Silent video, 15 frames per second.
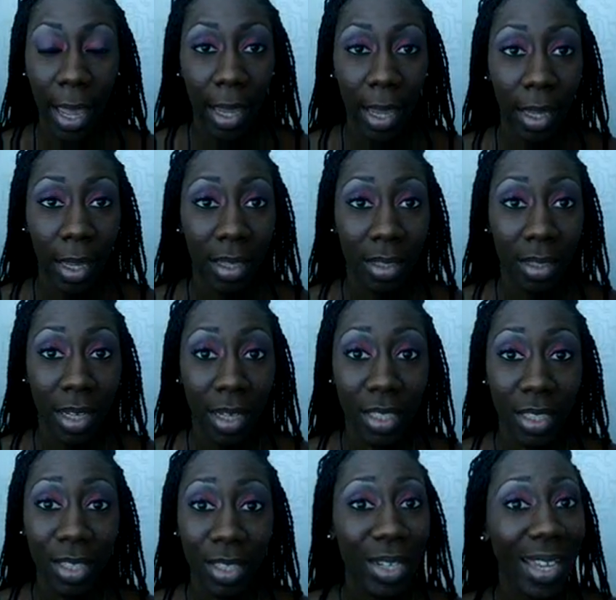and
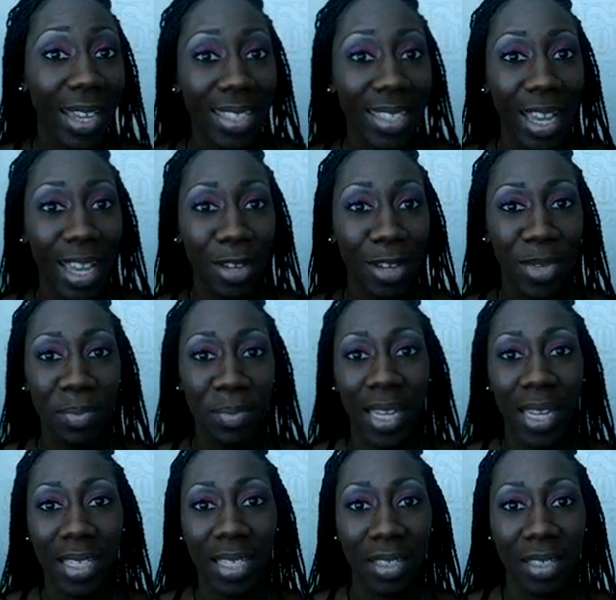until next time, be
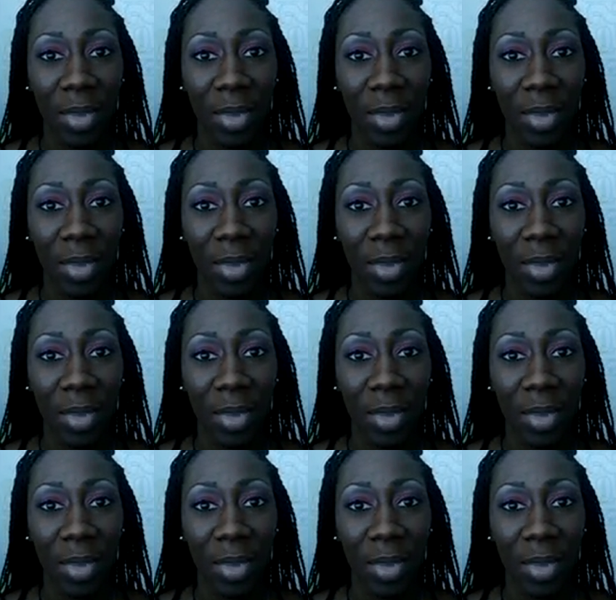blessed.